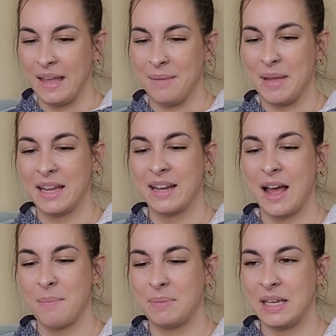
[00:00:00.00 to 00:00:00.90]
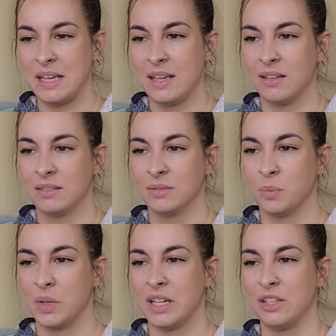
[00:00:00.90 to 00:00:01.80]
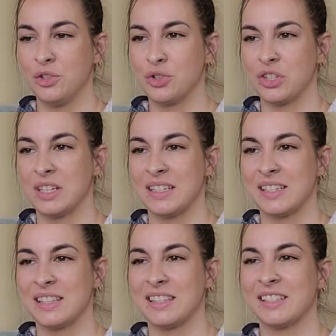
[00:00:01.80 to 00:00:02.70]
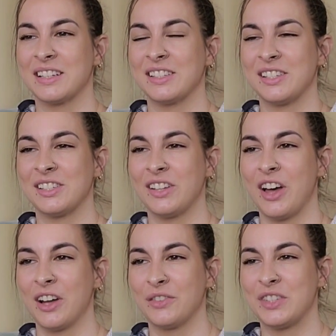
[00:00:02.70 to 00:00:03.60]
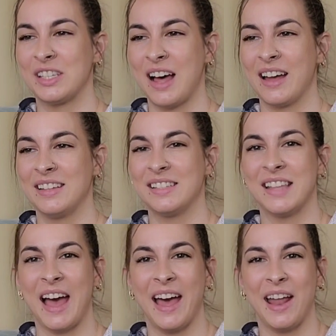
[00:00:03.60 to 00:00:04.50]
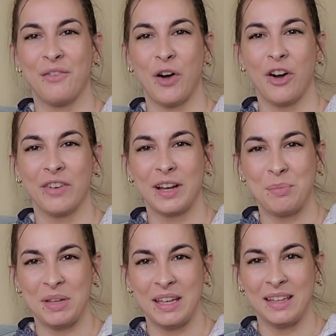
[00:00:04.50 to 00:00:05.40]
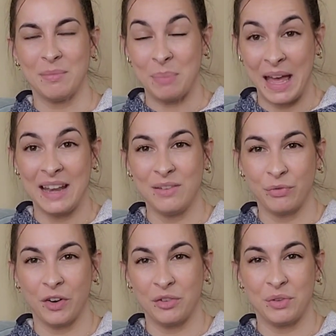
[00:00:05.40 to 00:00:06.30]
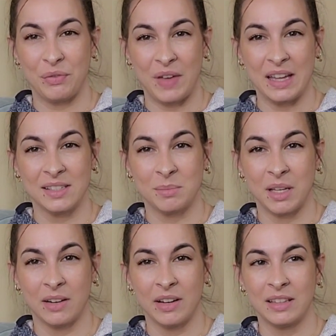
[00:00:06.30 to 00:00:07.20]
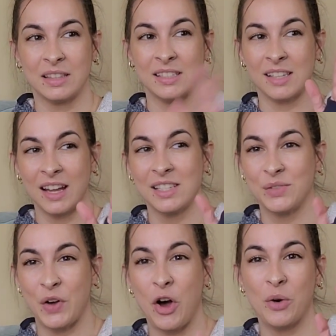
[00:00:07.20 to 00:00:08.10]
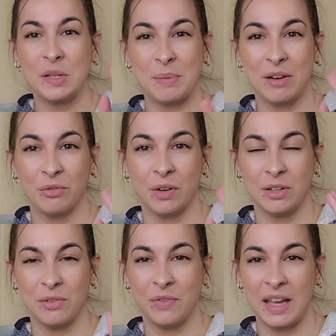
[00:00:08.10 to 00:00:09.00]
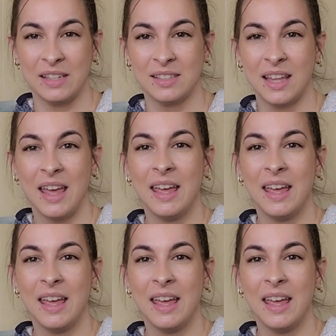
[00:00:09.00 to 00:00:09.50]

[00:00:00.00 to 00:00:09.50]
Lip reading: It may not be what it usually is, because there's a lot of signs that have already been in front of your face. I'm hearing the signs have always been in front of your face.